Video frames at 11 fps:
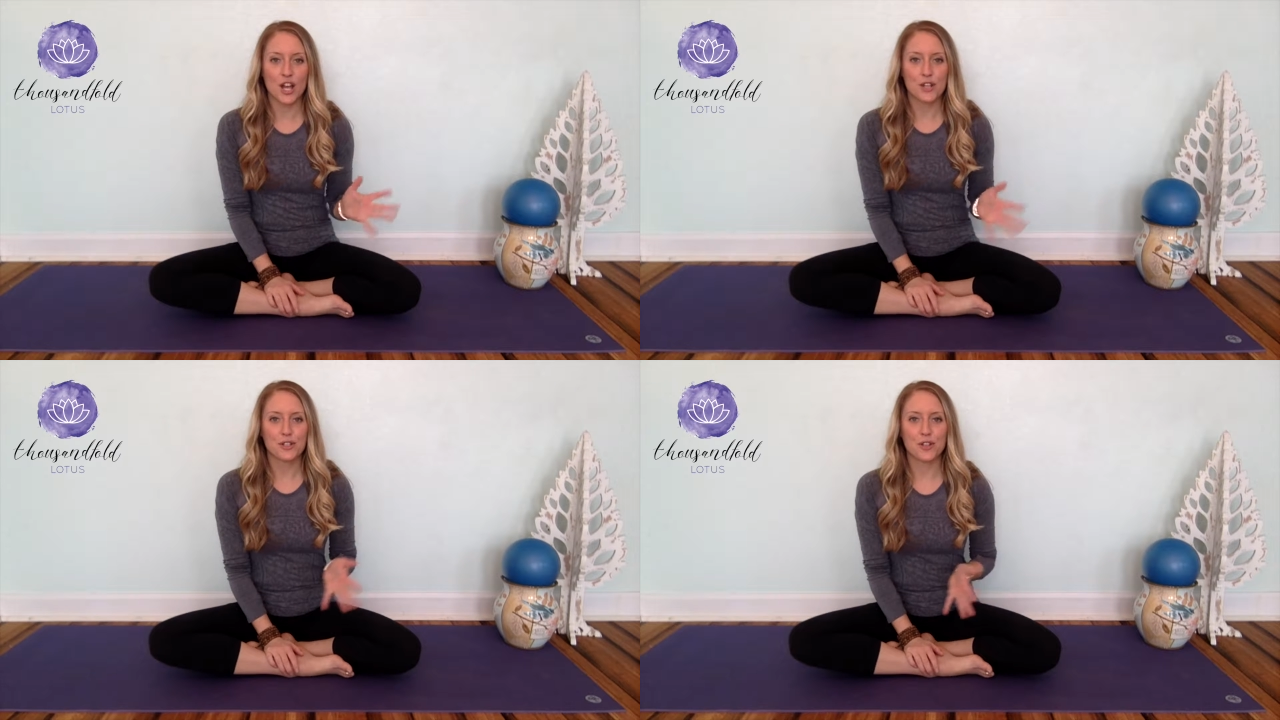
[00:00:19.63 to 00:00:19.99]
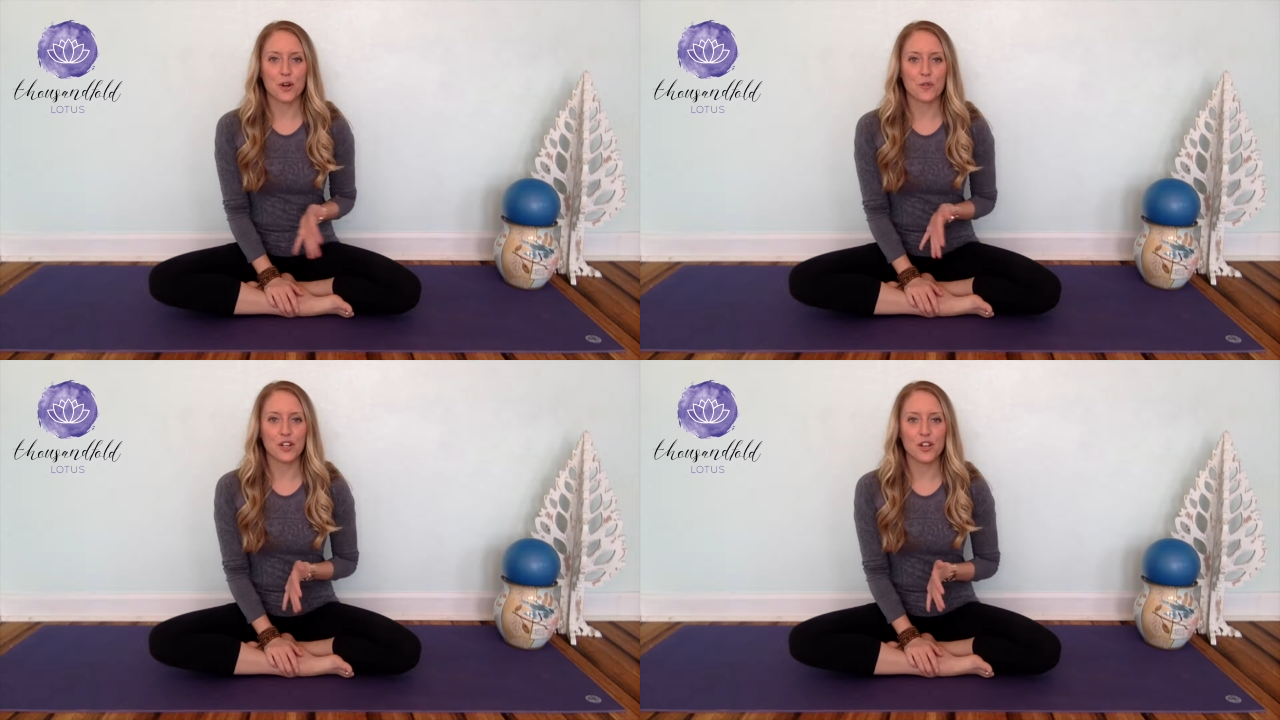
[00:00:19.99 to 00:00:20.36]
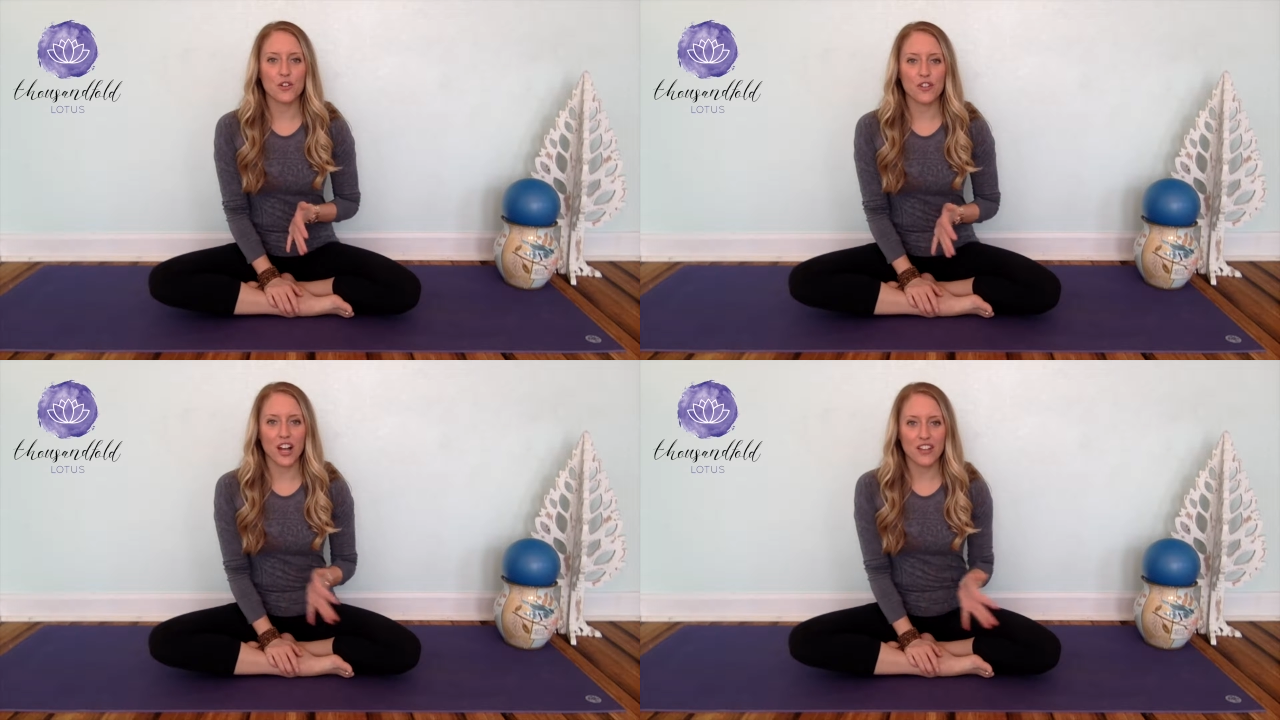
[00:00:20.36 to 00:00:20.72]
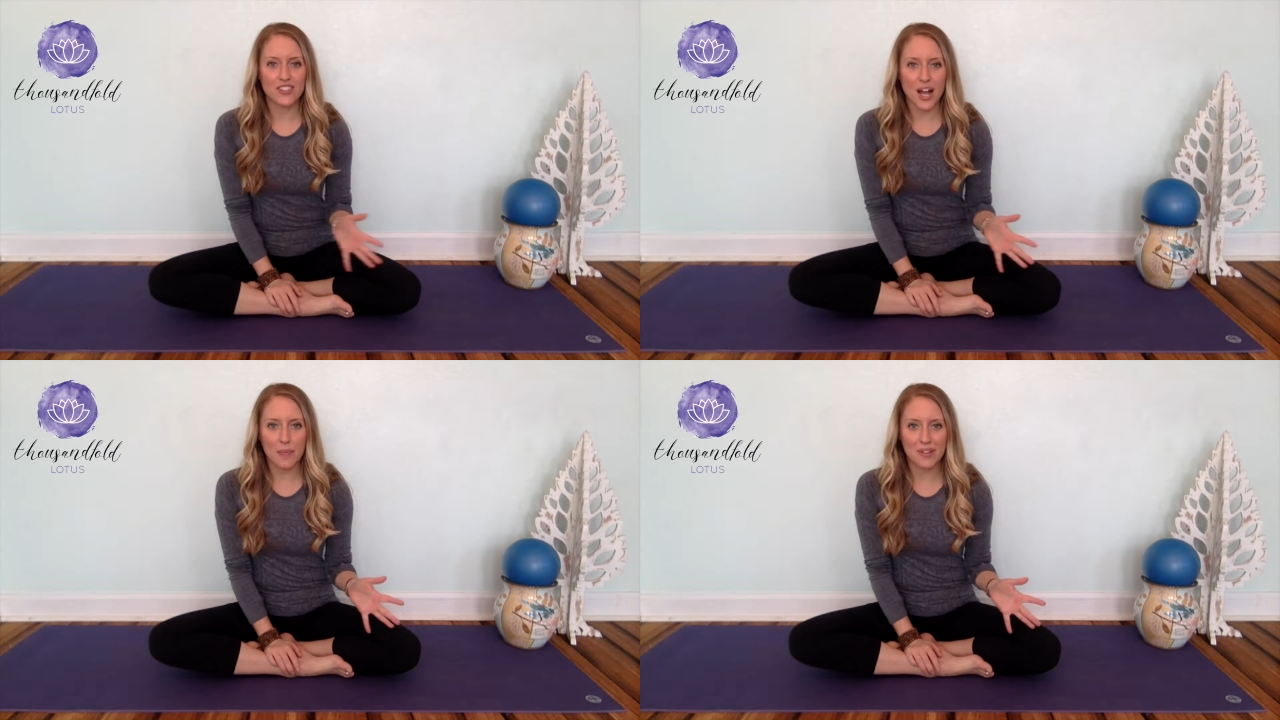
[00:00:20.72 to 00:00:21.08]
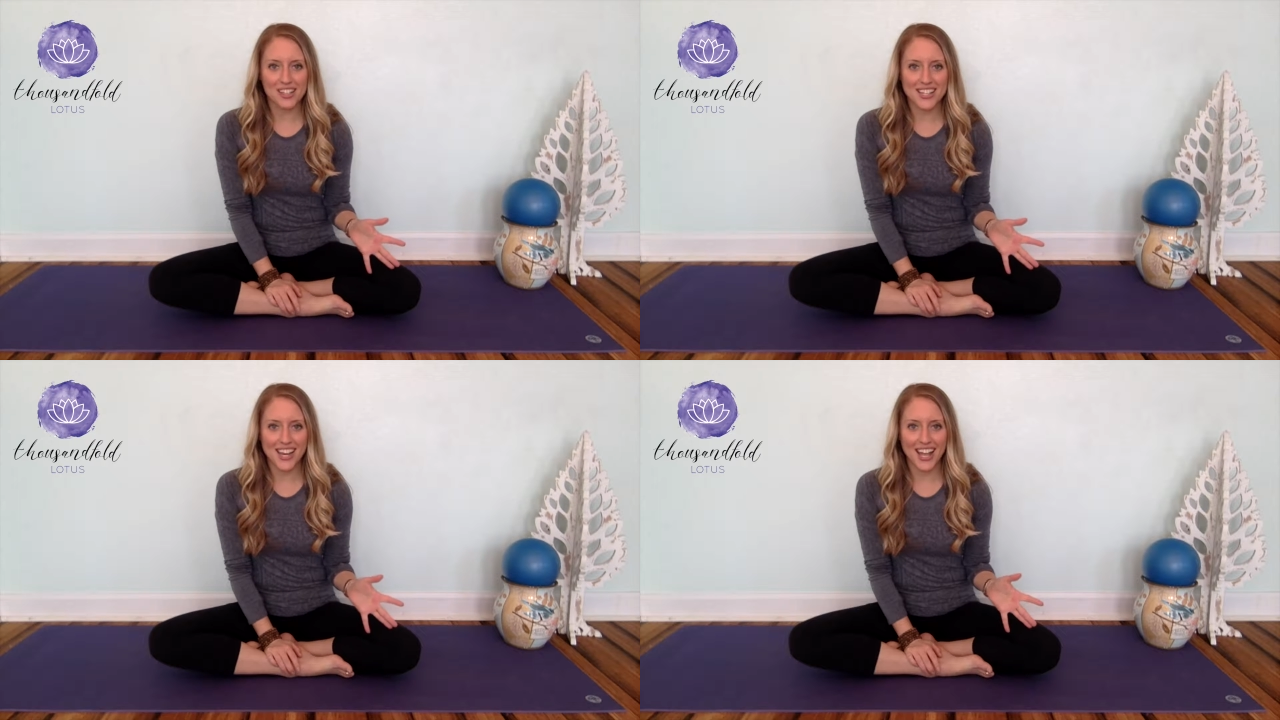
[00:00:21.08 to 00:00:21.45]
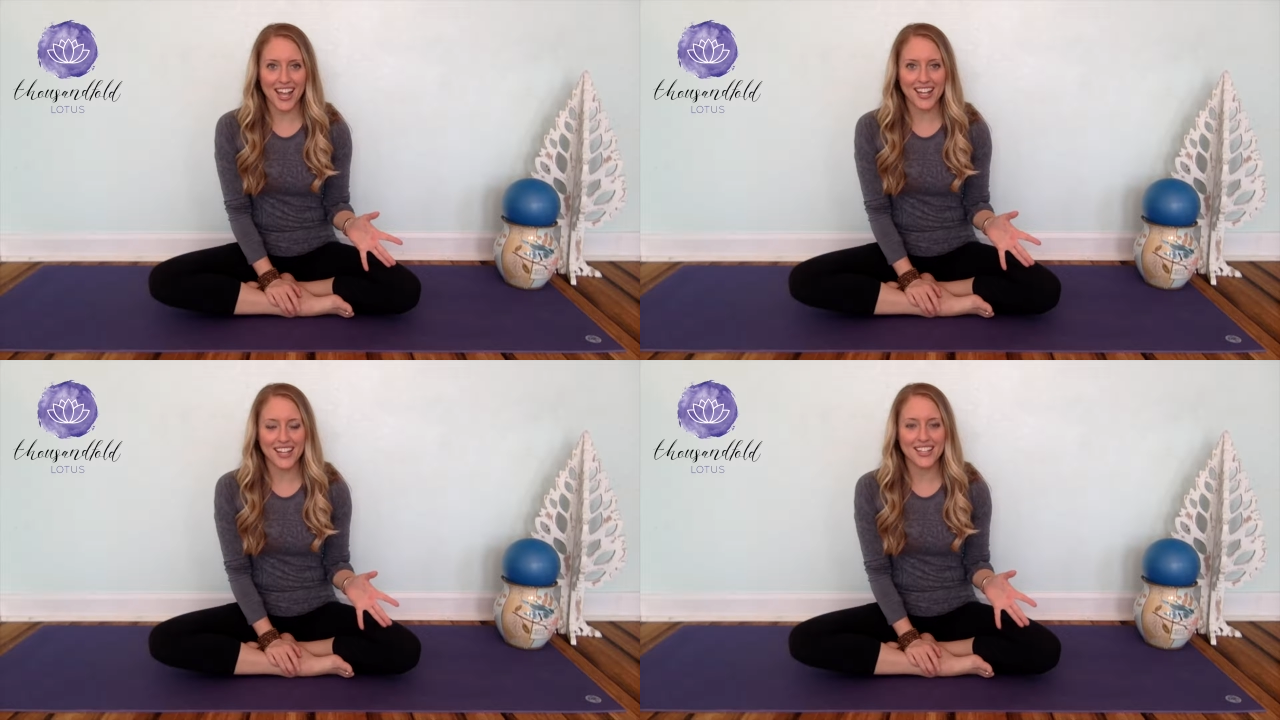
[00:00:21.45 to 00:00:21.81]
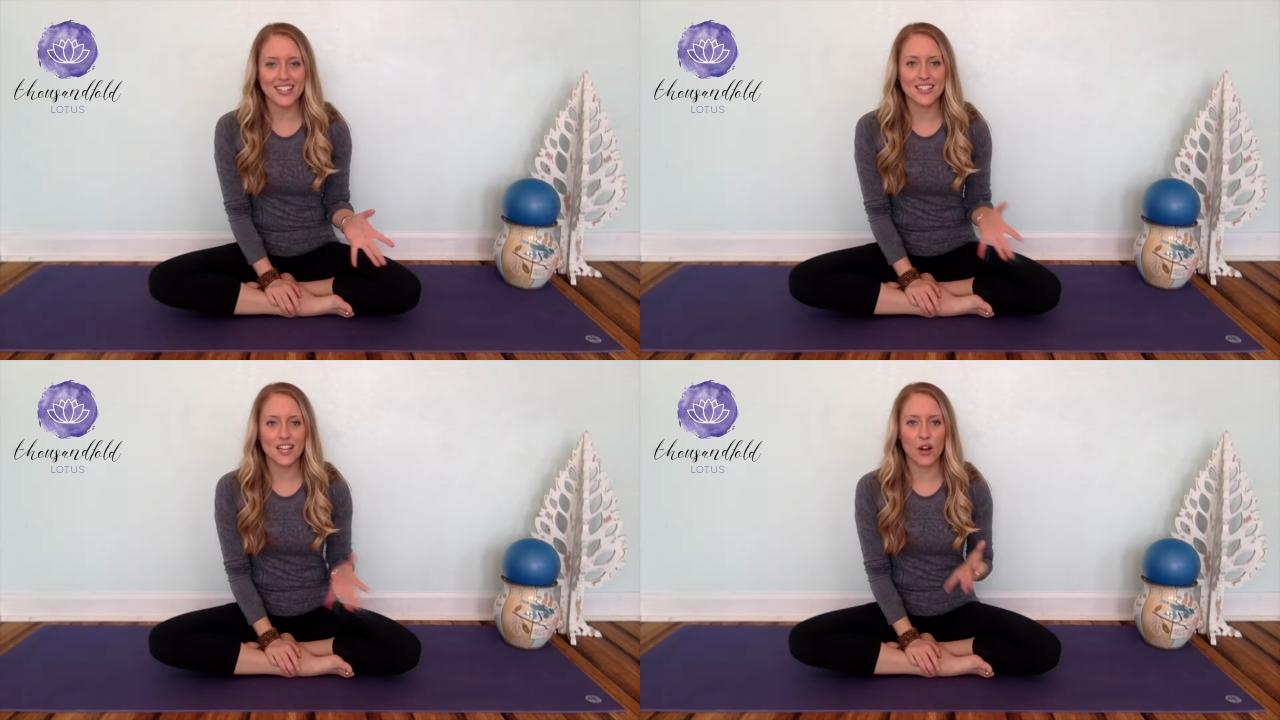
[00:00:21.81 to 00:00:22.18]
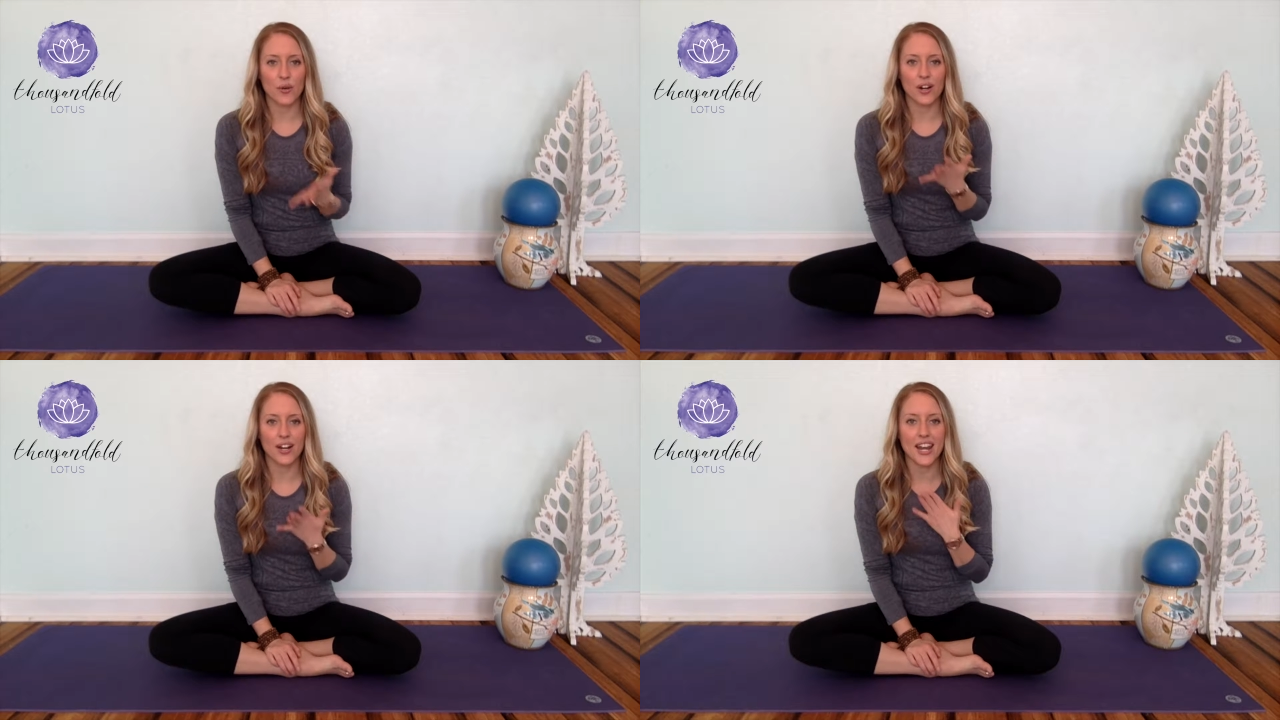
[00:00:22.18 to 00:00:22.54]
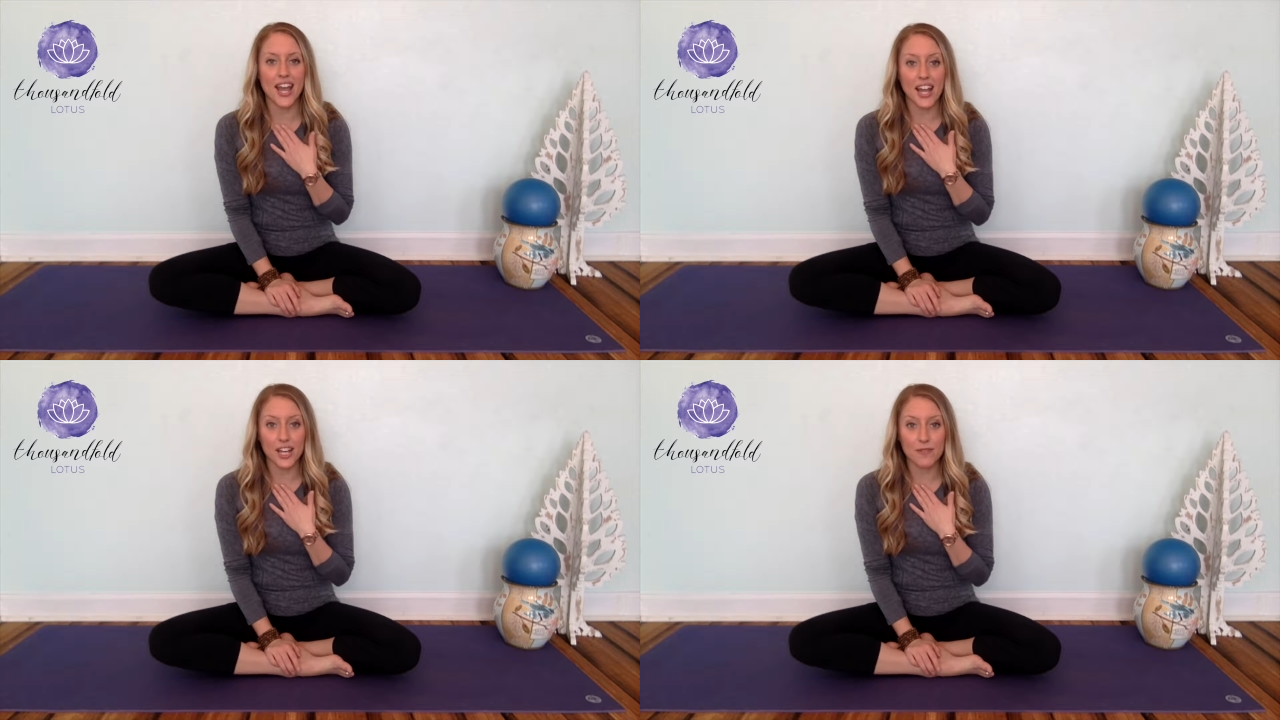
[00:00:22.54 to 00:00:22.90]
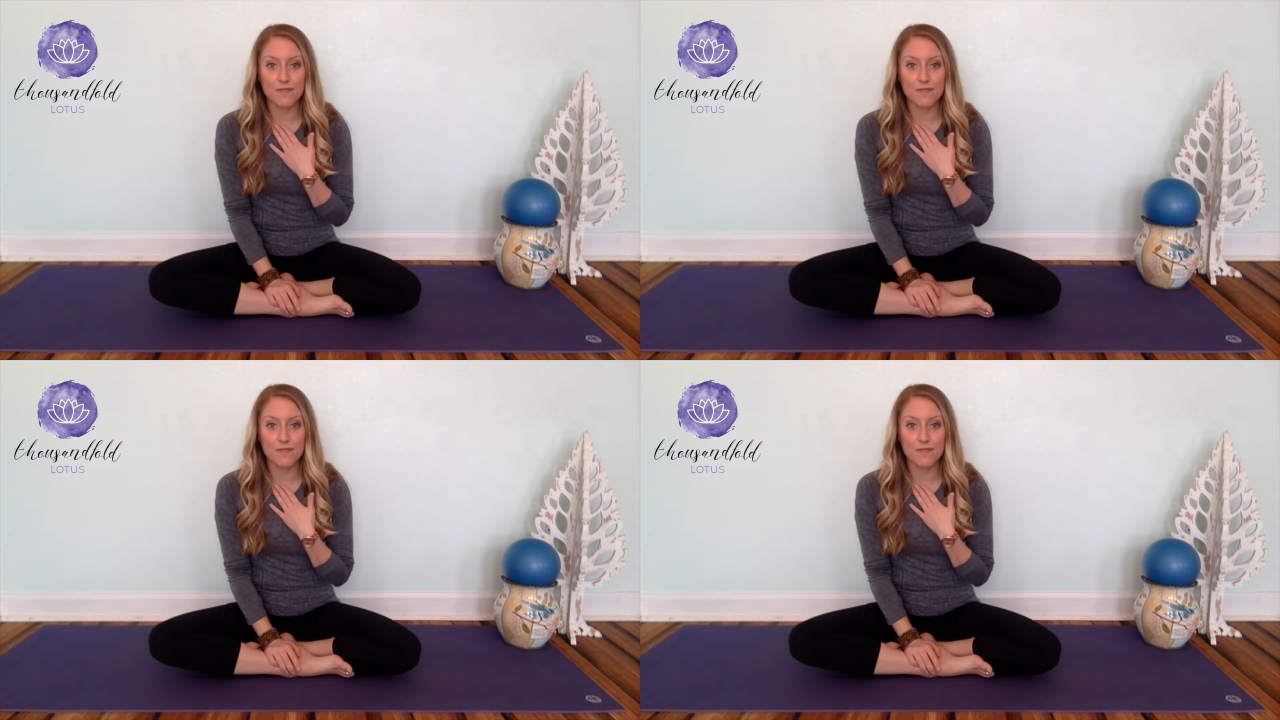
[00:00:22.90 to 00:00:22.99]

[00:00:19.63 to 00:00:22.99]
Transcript: So video 5 topic today is our neck.